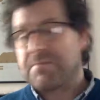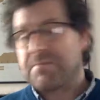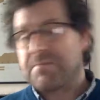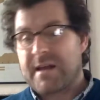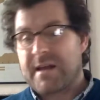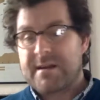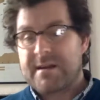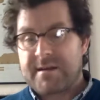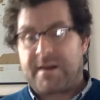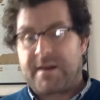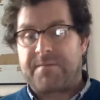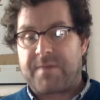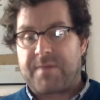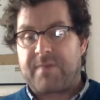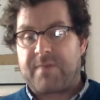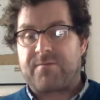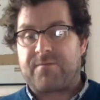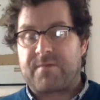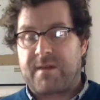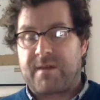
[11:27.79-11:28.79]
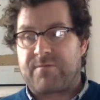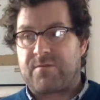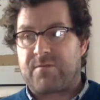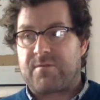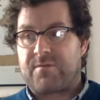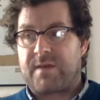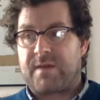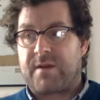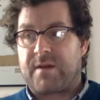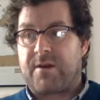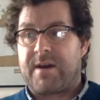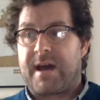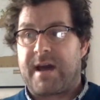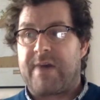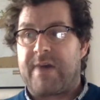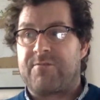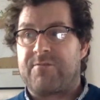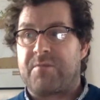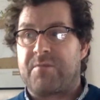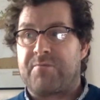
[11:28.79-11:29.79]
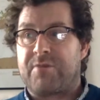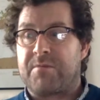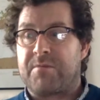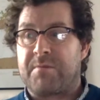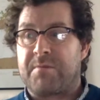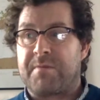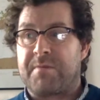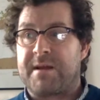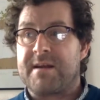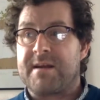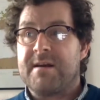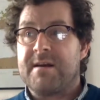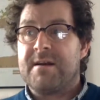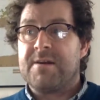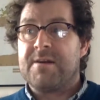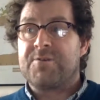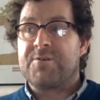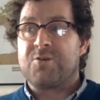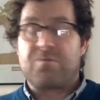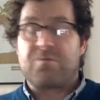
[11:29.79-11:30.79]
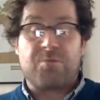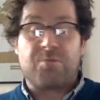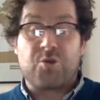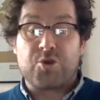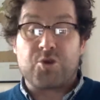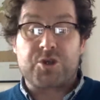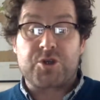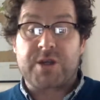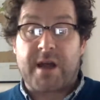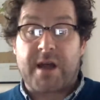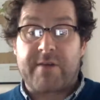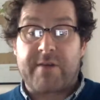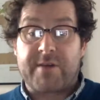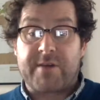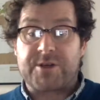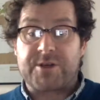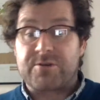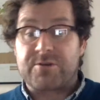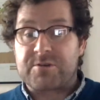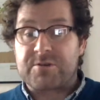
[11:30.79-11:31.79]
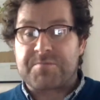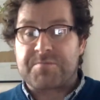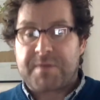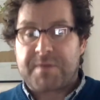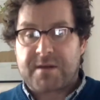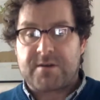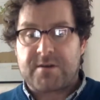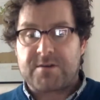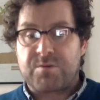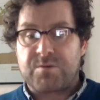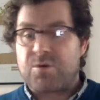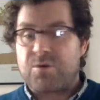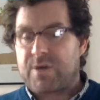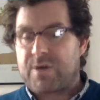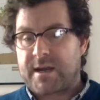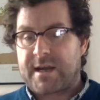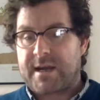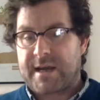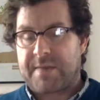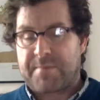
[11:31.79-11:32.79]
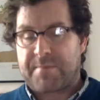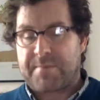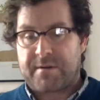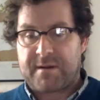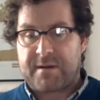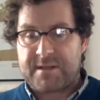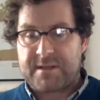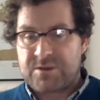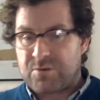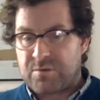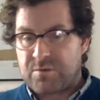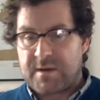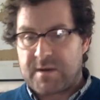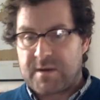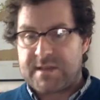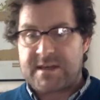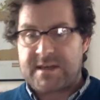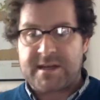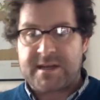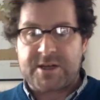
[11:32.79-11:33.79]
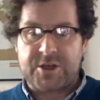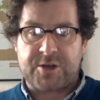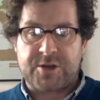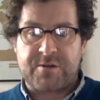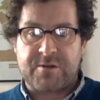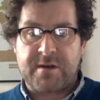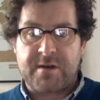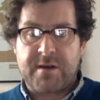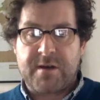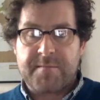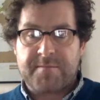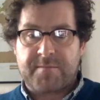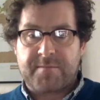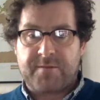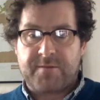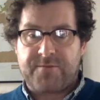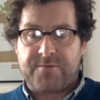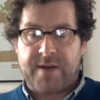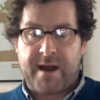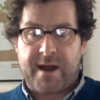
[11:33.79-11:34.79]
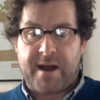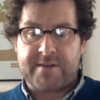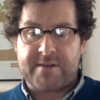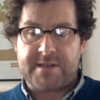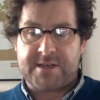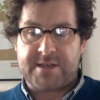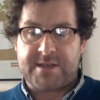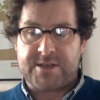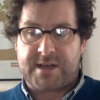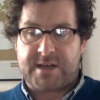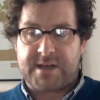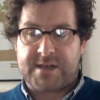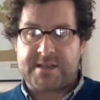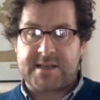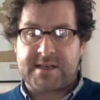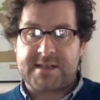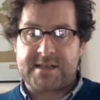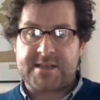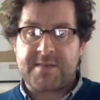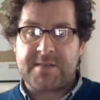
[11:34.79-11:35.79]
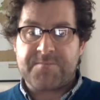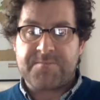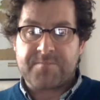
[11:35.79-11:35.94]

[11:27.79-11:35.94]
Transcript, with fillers: But then you know they've, they've, they're going to have to probably do more share issues because working capital is always an issue for heritage assets.